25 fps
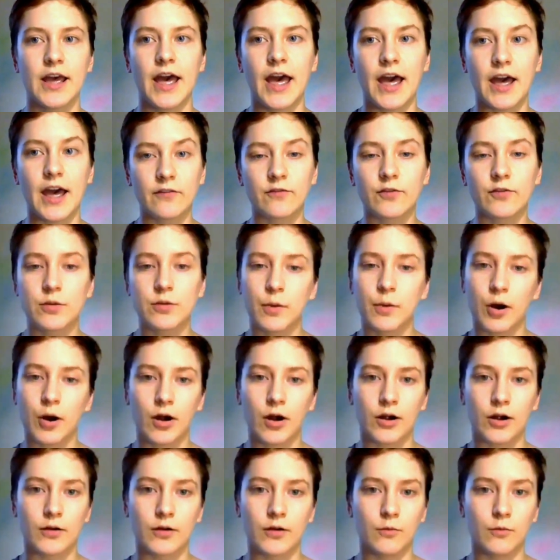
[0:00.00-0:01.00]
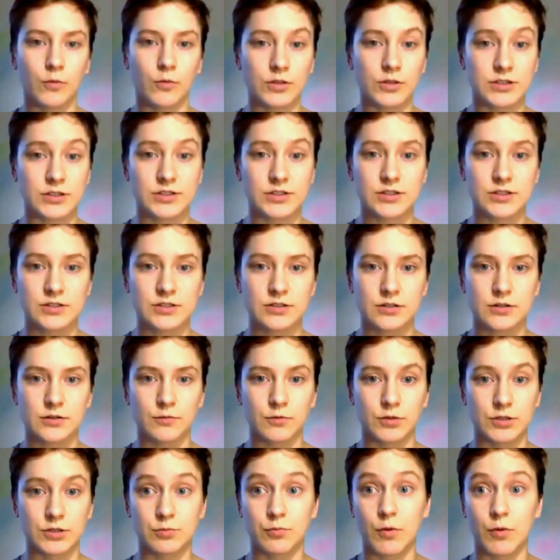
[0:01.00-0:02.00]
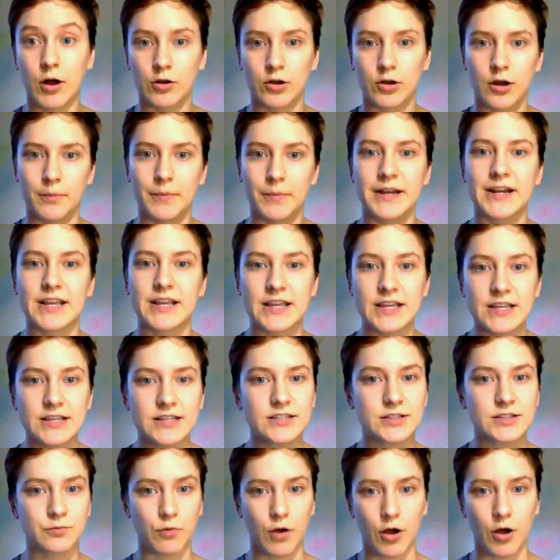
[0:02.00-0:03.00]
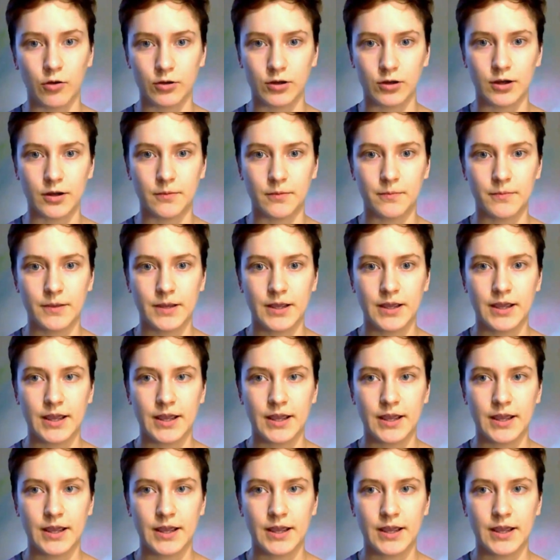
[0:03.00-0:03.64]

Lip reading: Every part was welcome and is welcome.